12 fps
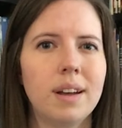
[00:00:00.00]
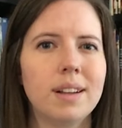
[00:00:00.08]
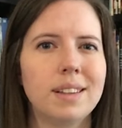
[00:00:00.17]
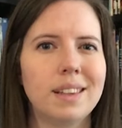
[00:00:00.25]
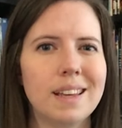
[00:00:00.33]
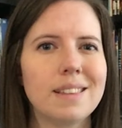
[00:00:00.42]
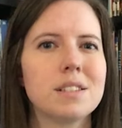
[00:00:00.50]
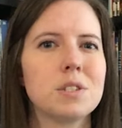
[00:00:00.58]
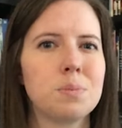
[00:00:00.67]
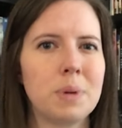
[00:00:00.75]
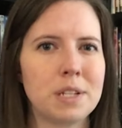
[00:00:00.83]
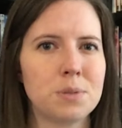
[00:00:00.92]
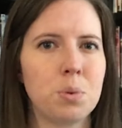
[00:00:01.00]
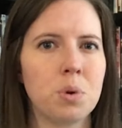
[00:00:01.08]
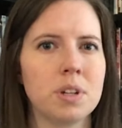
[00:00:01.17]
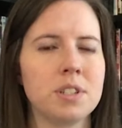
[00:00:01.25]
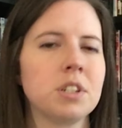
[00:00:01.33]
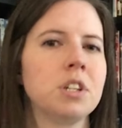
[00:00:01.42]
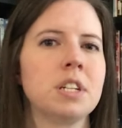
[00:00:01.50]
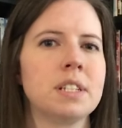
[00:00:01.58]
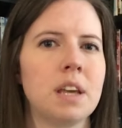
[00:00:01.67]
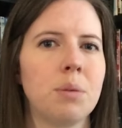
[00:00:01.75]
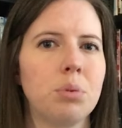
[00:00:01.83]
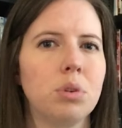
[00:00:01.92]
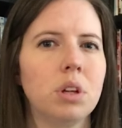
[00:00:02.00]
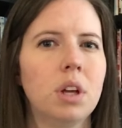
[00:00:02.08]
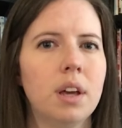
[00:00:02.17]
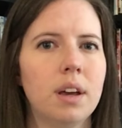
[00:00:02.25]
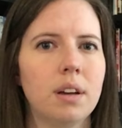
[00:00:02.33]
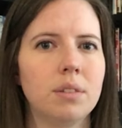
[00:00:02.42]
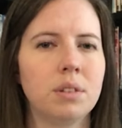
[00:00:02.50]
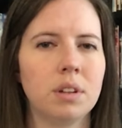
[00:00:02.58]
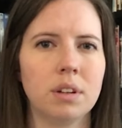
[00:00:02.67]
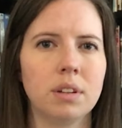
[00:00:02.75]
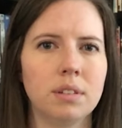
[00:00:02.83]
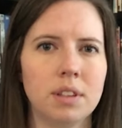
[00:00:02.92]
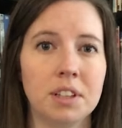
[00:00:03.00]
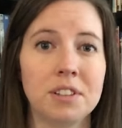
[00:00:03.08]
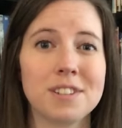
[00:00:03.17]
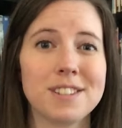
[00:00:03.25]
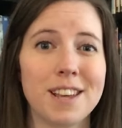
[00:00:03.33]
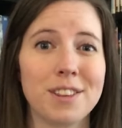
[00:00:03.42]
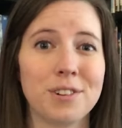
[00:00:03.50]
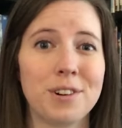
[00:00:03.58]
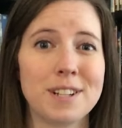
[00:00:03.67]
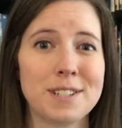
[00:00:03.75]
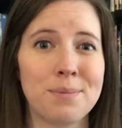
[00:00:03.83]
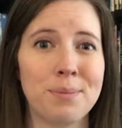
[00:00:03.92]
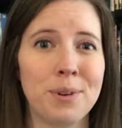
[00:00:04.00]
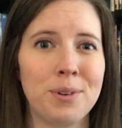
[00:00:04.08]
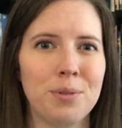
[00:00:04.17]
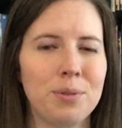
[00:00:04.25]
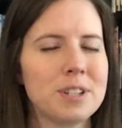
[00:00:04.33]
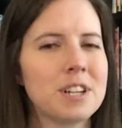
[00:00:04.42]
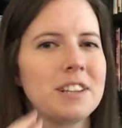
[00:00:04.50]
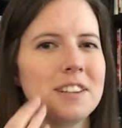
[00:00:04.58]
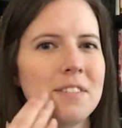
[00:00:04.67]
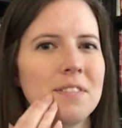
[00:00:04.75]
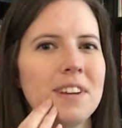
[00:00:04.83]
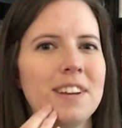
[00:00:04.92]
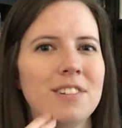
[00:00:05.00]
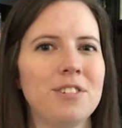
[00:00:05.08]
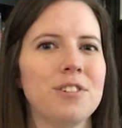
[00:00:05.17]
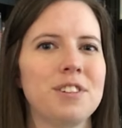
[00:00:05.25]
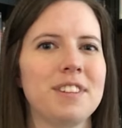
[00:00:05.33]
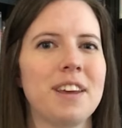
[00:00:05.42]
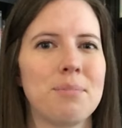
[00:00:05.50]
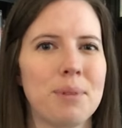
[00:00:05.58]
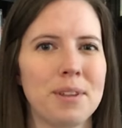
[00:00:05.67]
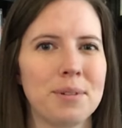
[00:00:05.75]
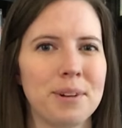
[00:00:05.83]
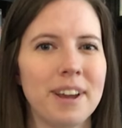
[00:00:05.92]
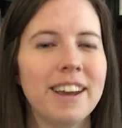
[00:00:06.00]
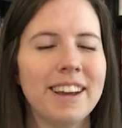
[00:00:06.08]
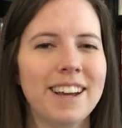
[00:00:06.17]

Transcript: Like the spaceport is a good example. The that looks like the crescent moon, which I love the intro to that by the way.